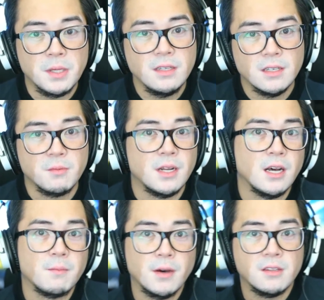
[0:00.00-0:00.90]
It would
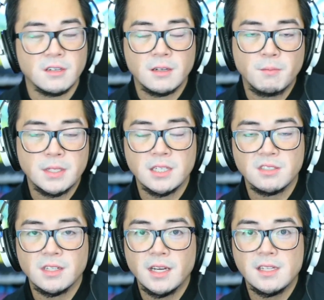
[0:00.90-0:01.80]
help other
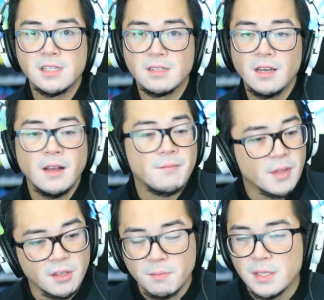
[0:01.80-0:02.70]
potential clients,
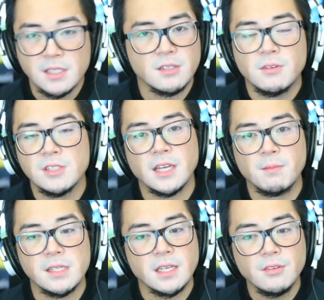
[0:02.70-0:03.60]
other business owners like
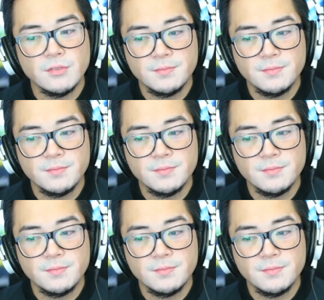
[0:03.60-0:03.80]
myself.